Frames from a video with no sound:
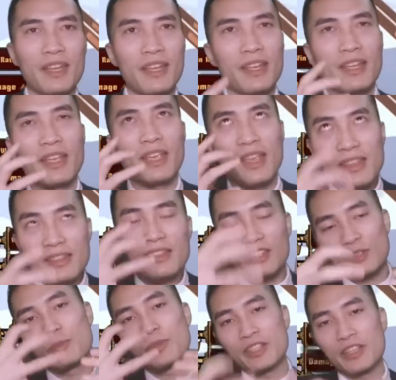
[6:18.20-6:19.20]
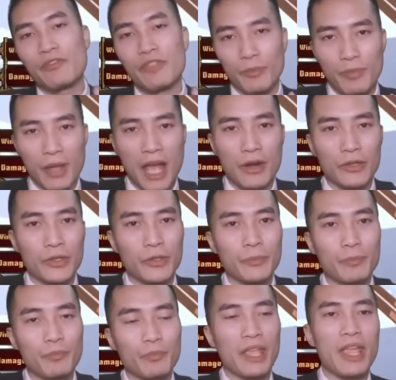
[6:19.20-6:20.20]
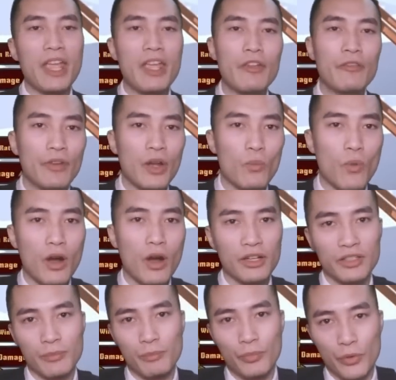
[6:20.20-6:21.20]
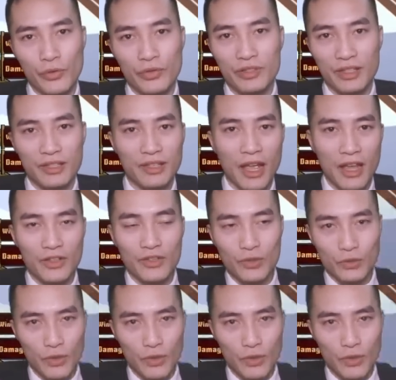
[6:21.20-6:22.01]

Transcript: in this specific battle, if I want to burst this guy's tremor,